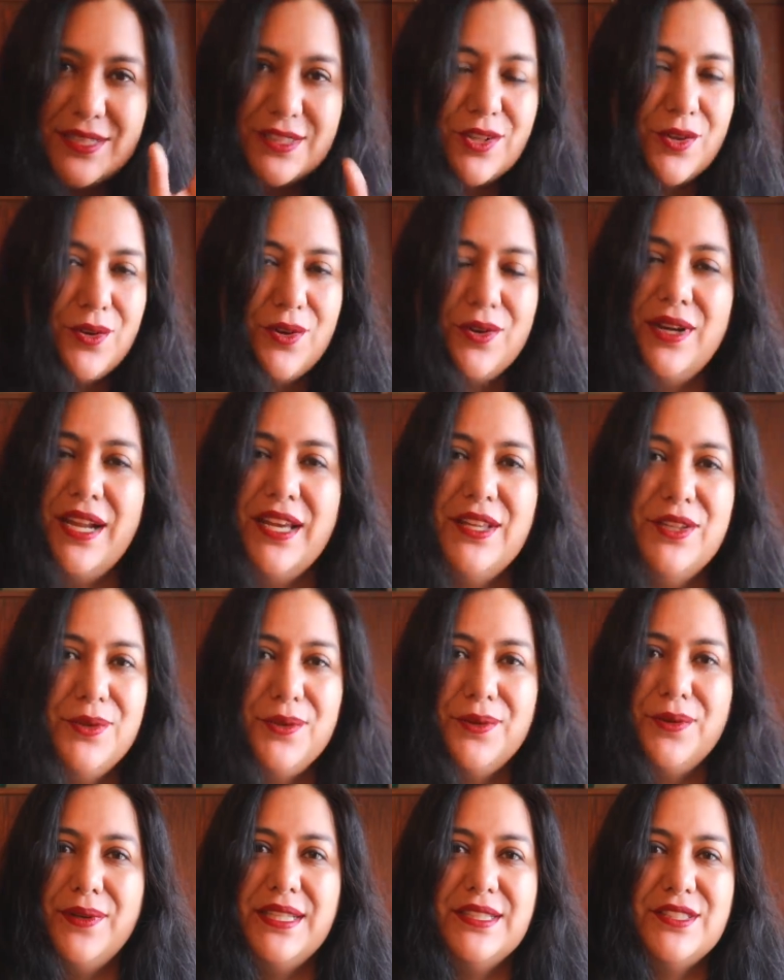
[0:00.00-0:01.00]
so all I
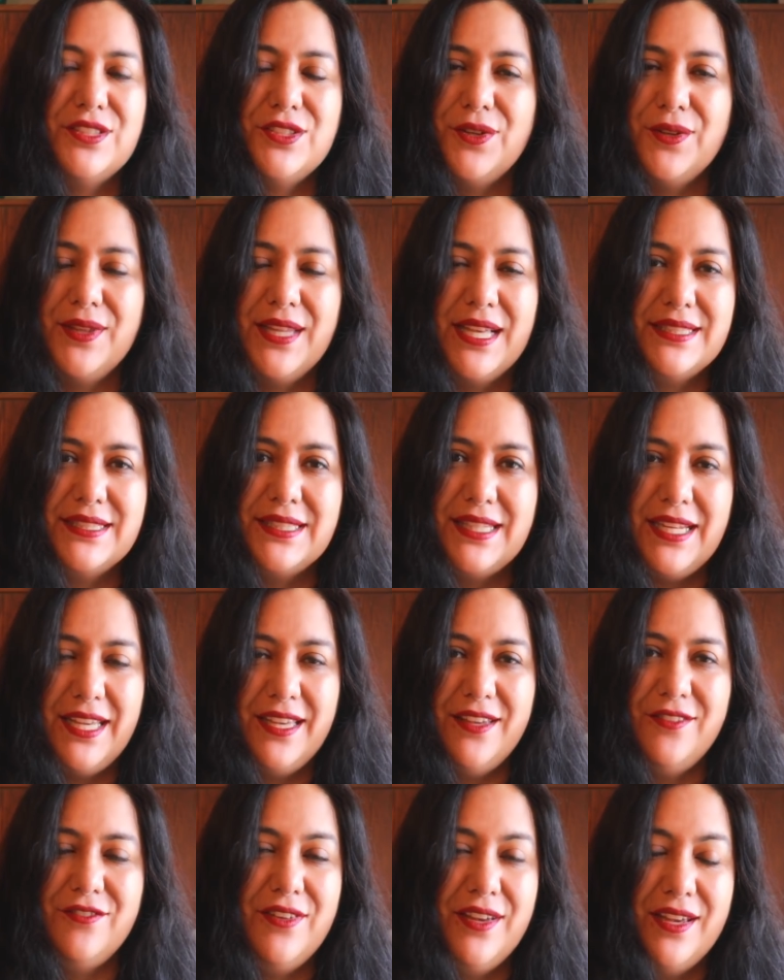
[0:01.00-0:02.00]
do is turn that
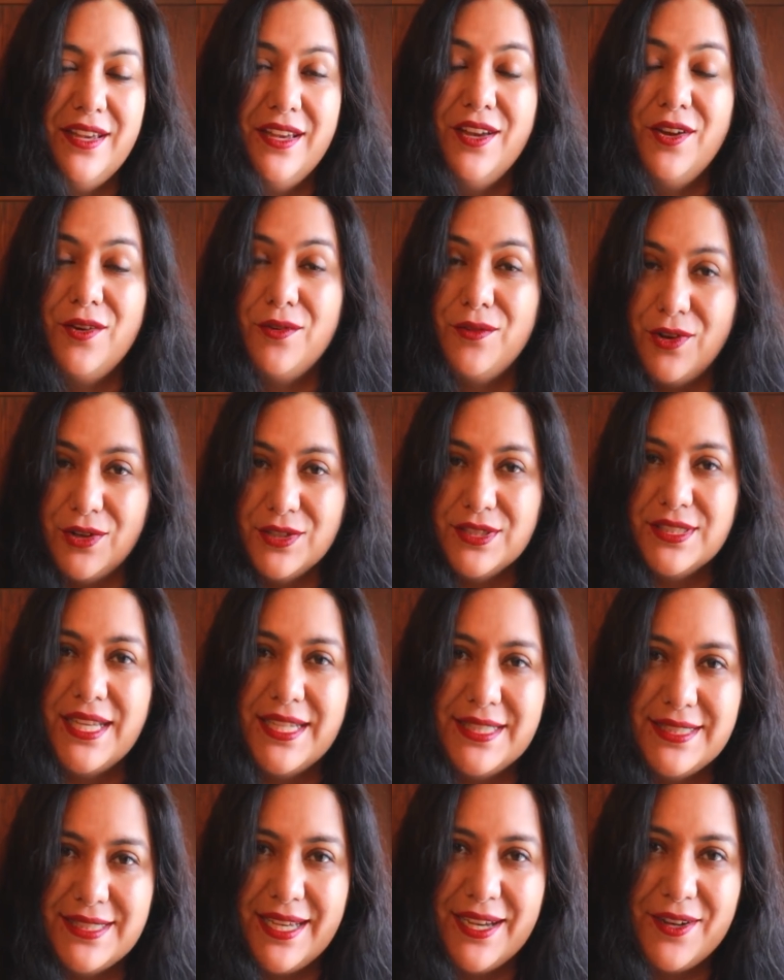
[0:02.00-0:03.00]
sleeve wrong
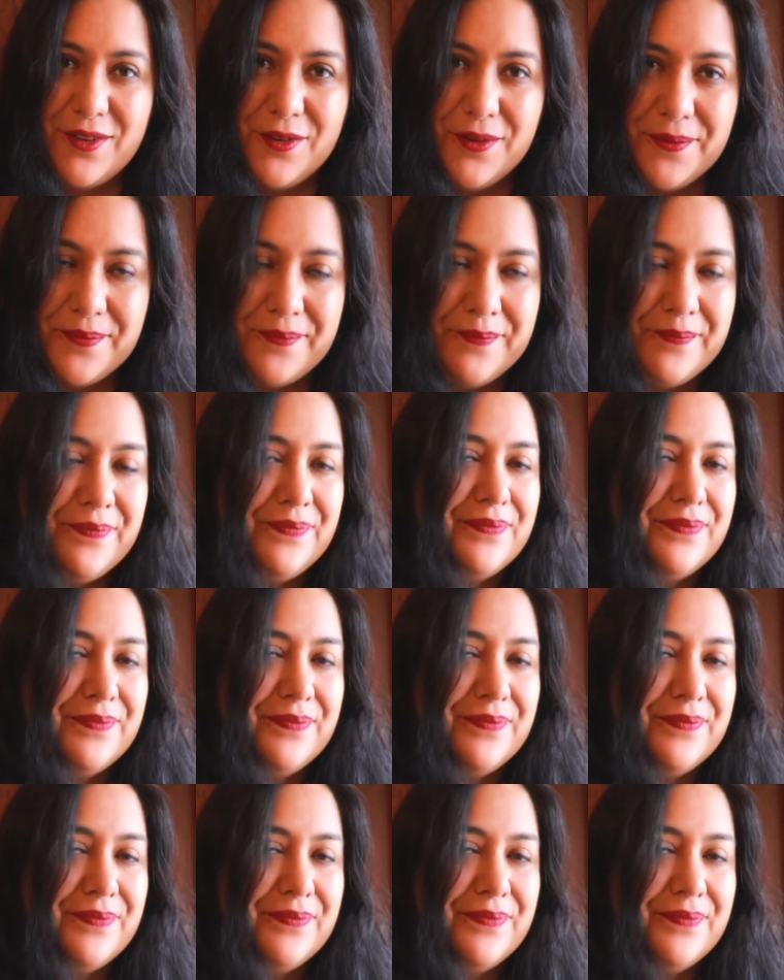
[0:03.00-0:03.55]
sides out,